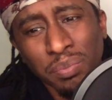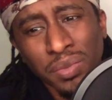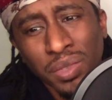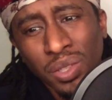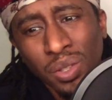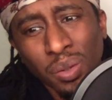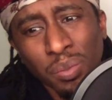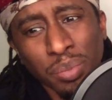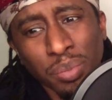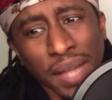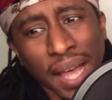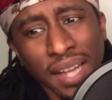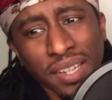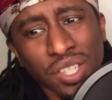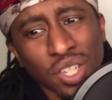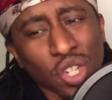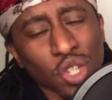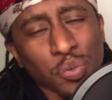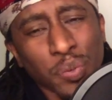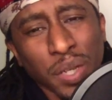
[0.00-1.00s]
you know, black
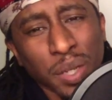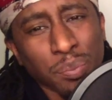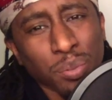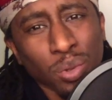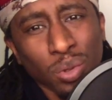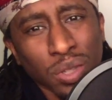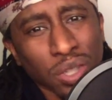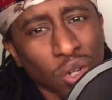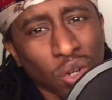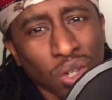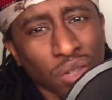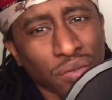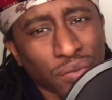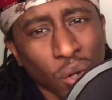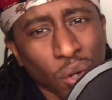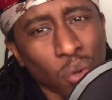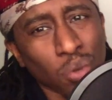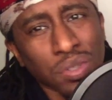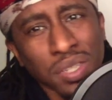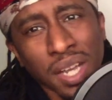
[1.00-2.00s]
church people to go and
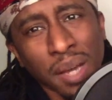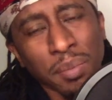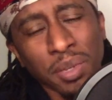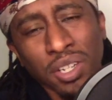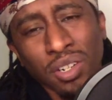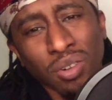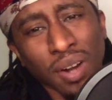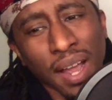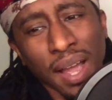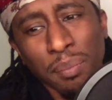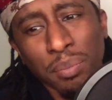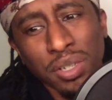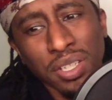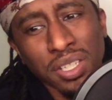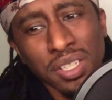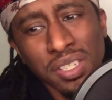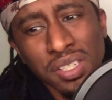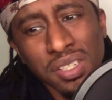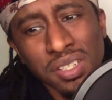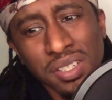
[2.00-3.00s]
vote Democrat
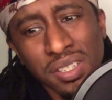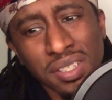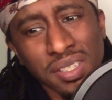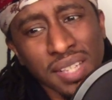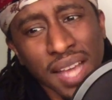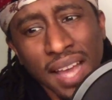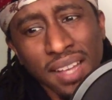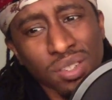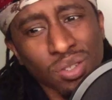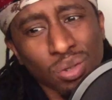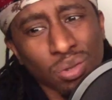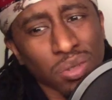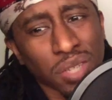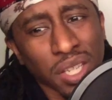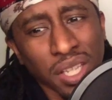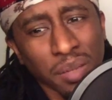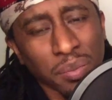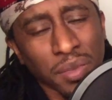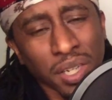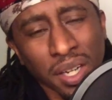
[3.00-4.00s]
because that's who
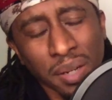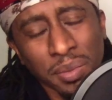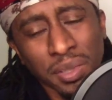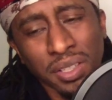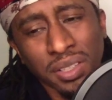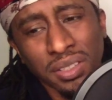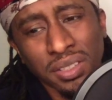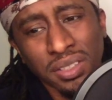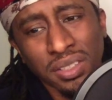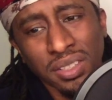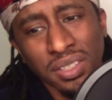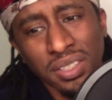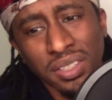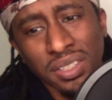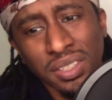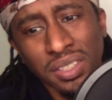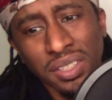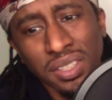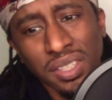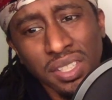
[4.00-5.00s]
keep coming.
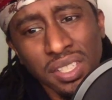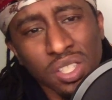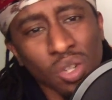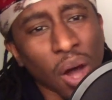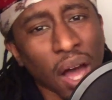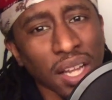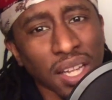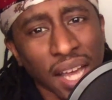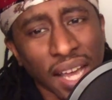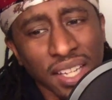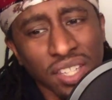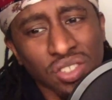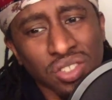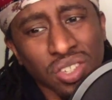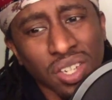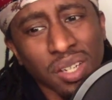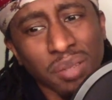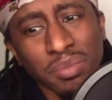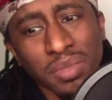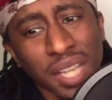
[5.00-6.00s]
Do I like
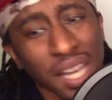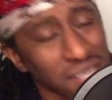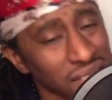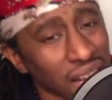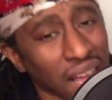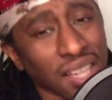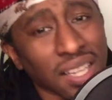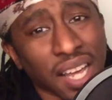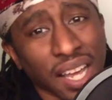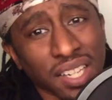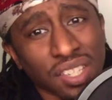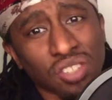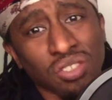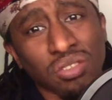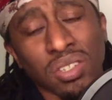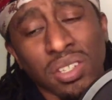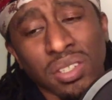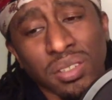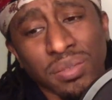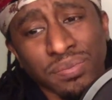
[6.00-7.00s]
Trump? Yes, I like
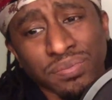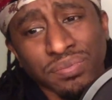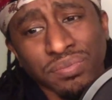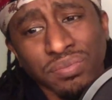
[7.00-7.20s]
Trump.